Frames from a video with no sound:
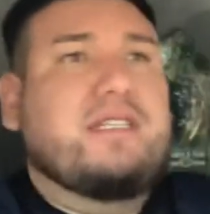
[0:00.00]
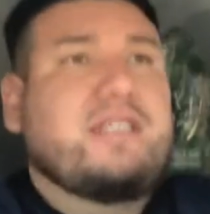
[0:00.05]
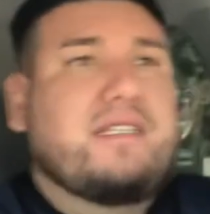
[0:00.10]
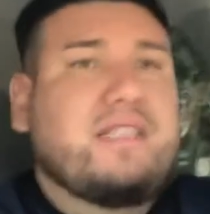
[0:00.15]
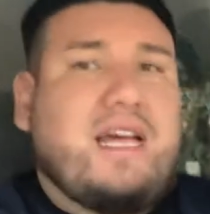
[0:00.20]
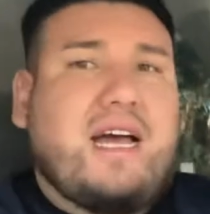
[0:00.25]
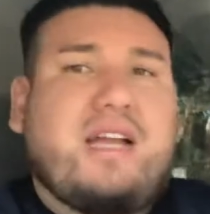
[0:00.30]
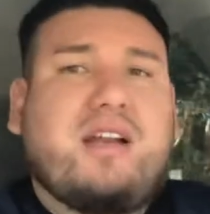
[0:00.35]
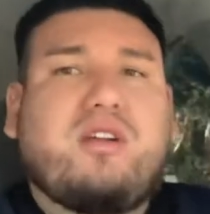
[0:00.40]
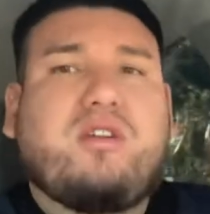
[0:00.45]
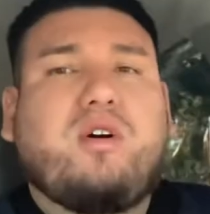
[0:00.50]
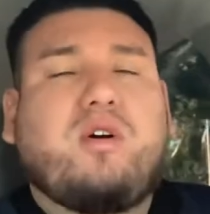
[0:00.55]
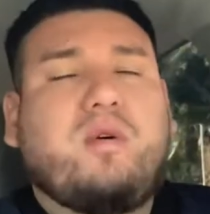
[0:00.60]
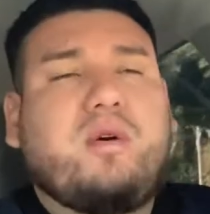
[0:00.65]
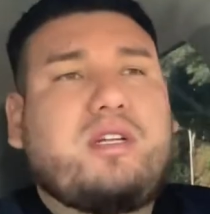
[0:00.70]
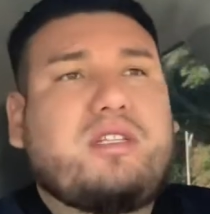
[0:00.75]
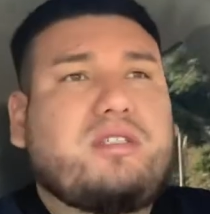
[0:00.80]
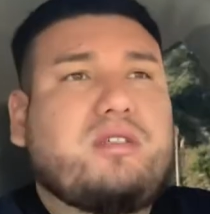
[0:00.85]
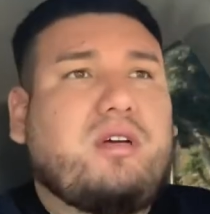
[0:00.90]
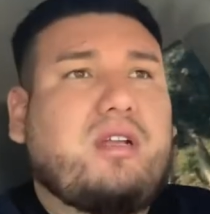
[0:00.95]
not go
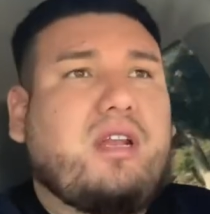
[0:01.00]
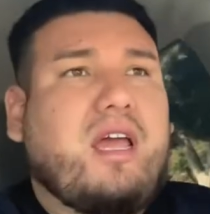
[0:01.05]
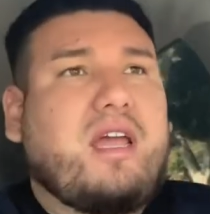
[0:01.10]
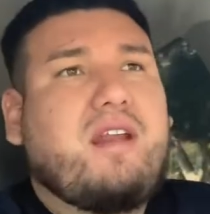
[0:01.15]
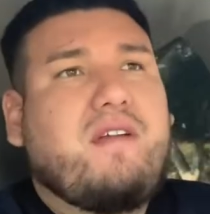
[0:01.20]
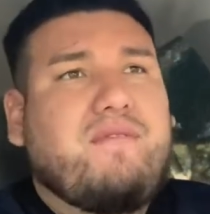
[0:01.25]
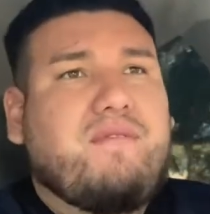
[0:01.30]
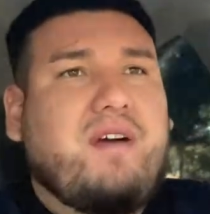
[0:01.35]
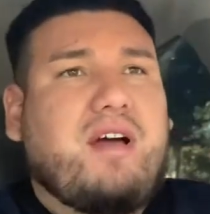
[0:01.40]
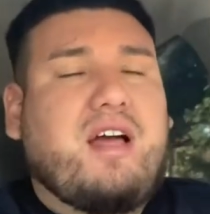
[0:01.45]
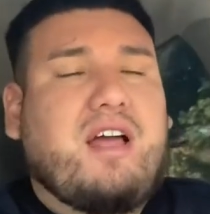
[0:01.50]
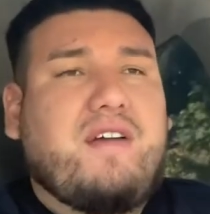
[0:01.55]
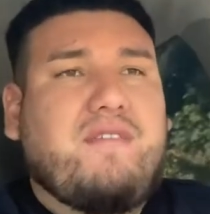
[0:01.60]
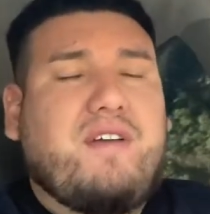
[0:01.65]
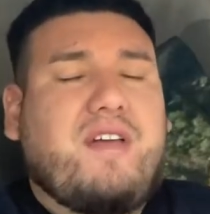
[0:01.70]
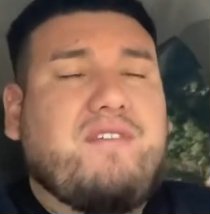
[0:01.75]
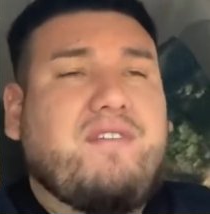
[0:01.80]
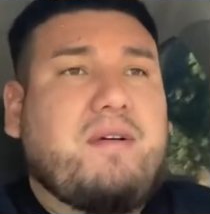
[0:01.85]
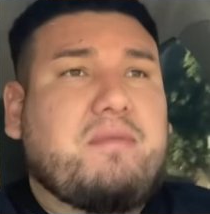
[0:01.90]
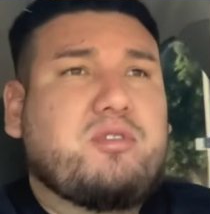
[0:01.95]
into a nine to five,
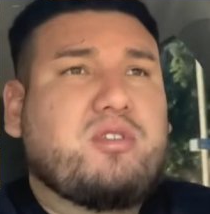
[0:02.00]
if I'm